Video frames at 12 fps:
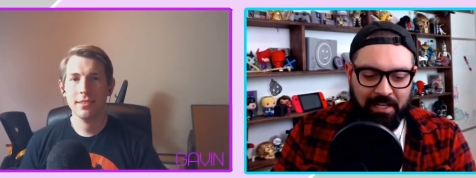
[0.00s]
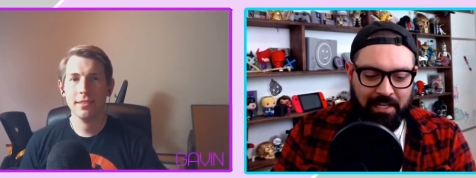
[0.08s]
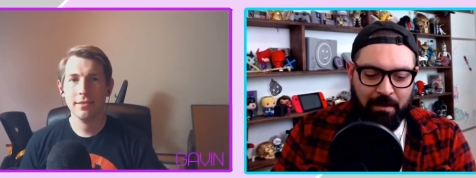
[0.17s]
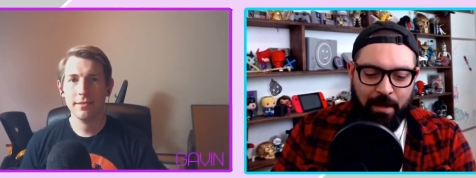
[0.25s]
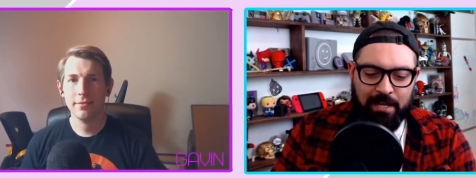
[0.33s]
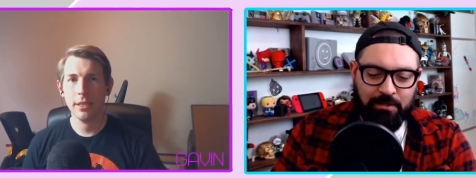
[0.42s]

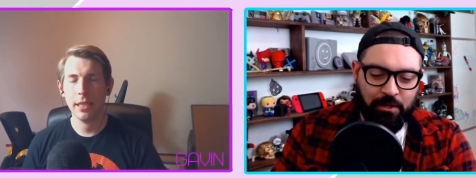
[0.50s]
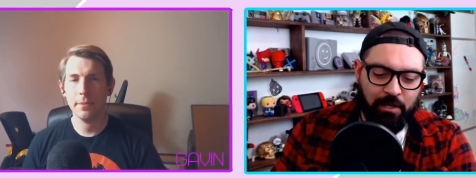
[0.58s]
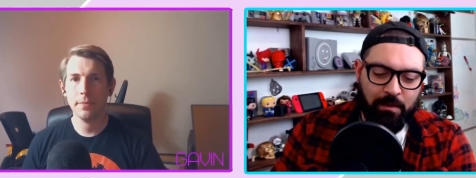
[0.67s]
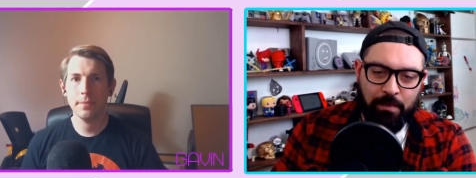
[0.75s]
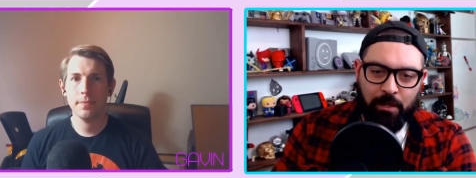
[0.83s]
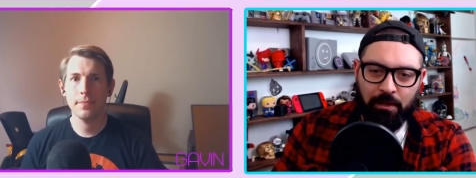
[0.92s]
Speaker 1: And I imagine they're
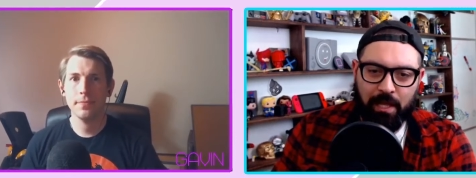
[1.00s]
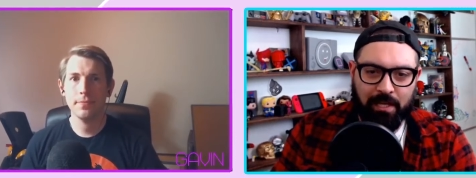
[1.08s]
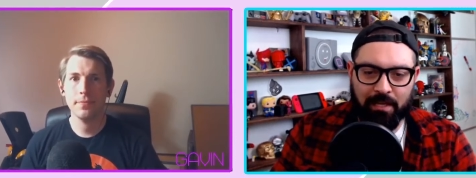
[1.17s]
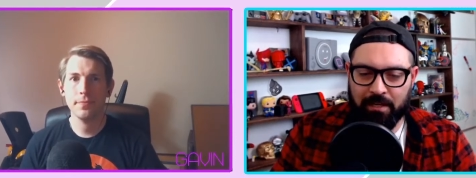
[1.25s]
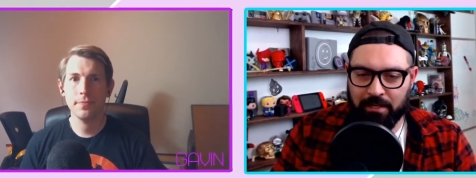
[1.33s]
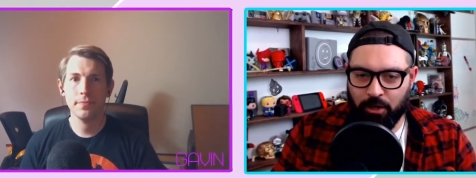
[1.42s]
going to build
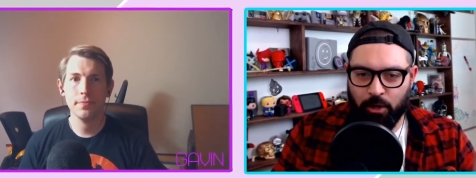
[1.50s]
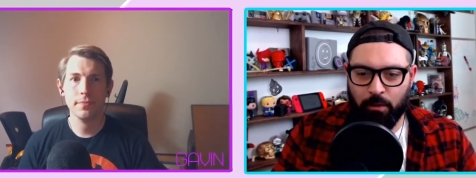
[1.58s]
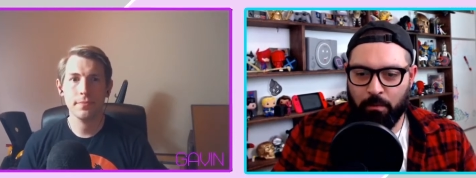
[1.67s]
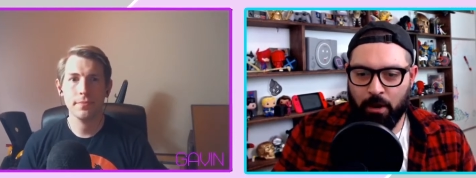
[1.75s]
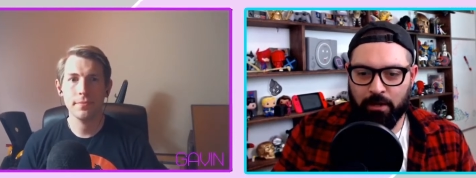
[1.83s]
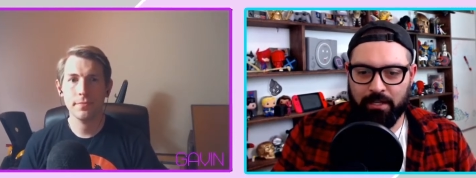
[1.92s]
like a
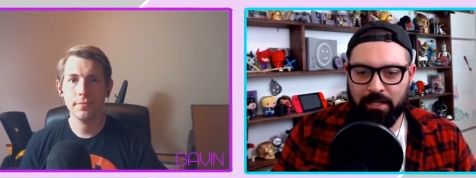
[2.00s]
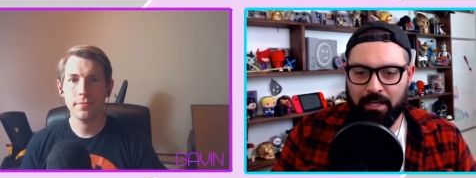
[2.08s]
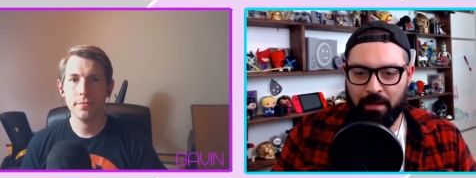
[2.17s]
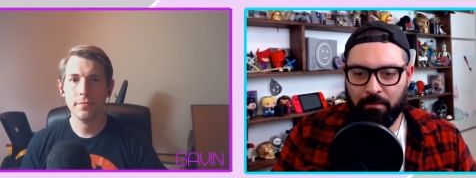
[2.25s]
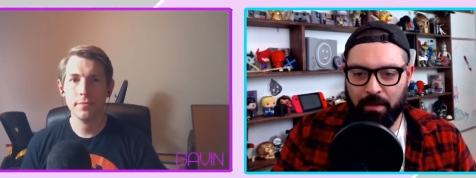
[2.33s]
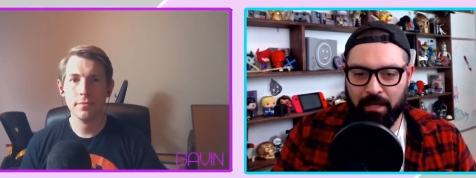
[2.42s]
whole marketing
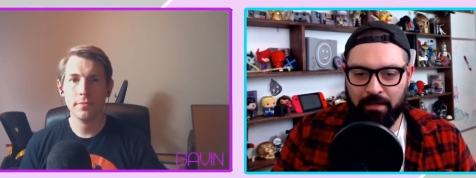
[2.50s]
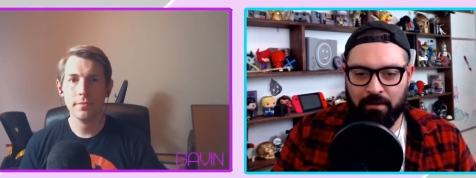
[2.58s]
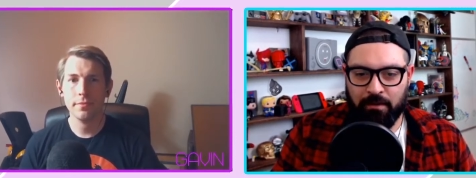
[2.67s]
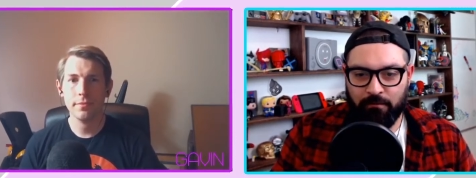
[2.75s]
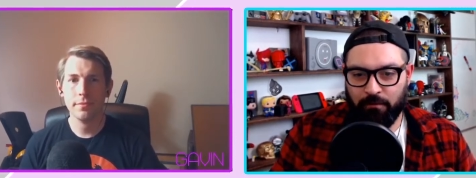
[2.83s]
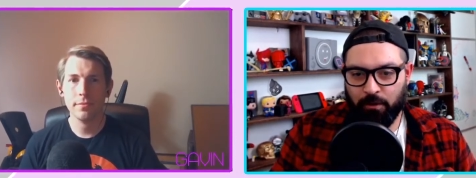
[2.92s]
campaign
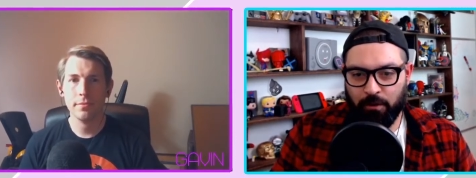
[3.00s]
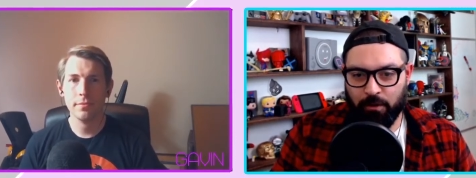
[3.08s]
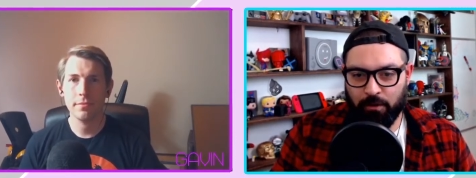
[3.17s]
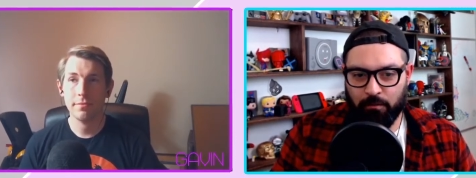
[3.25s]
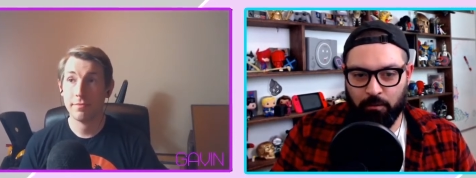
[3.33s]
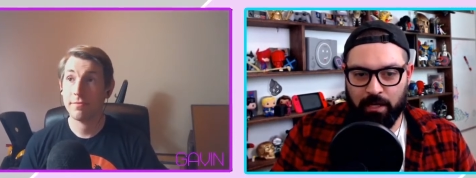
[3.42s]

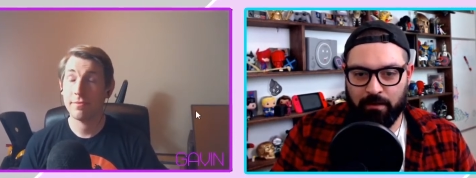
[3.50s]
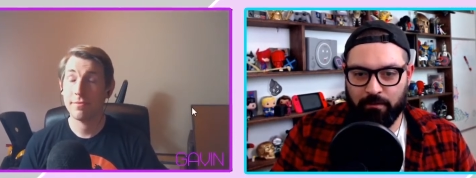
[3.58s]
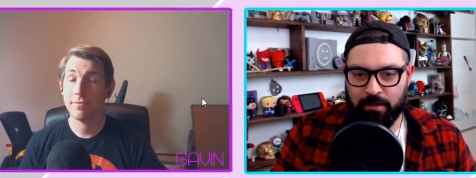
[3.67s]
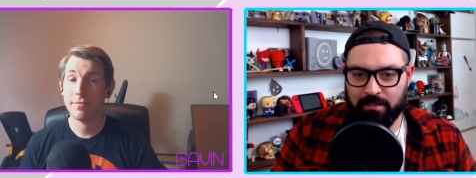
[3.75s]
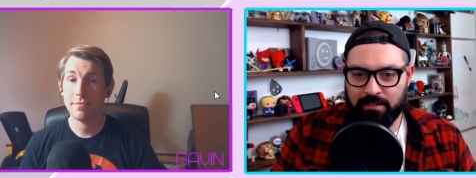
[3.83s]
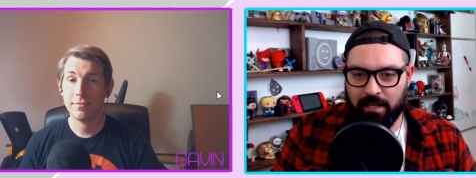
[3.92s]
for
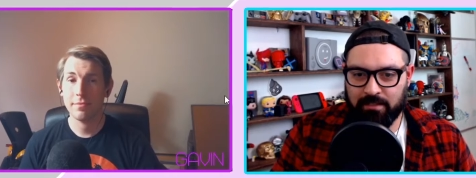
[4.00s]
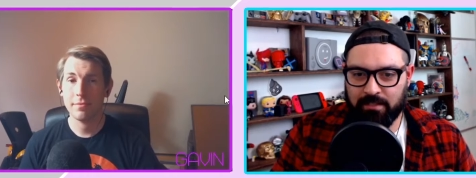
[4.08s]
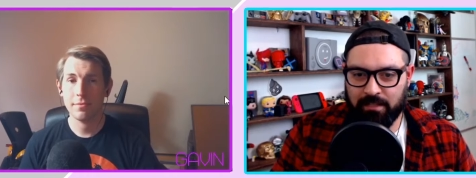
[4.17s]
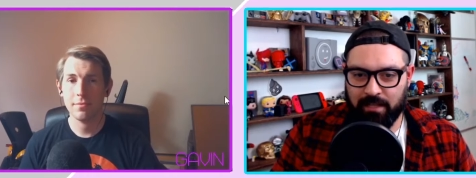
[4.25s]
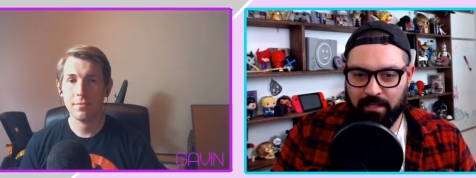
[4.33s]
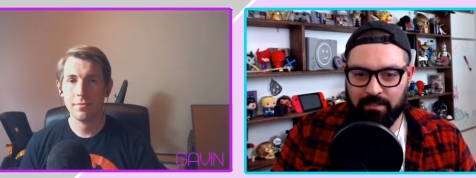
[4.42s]
whatever this
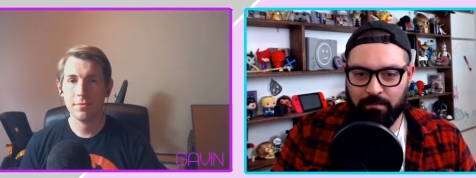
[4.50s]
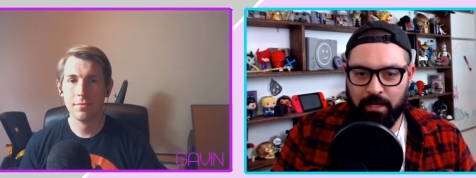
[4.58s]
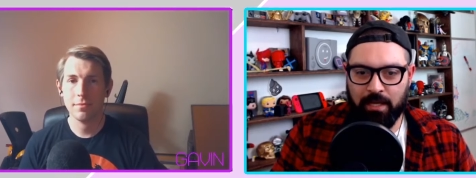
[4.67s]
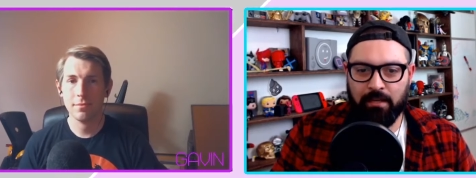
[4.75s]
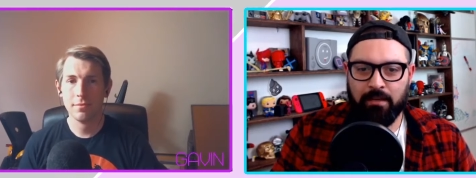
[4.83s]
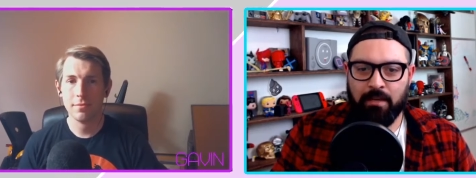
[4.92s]
actually ends up
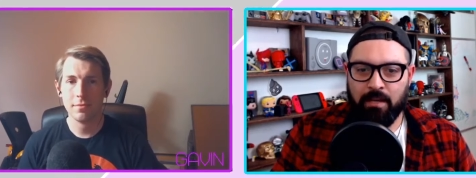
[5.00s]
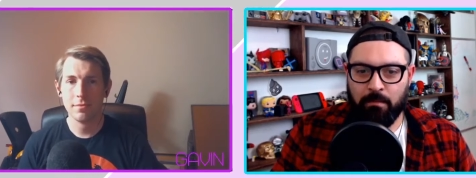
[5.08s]
being.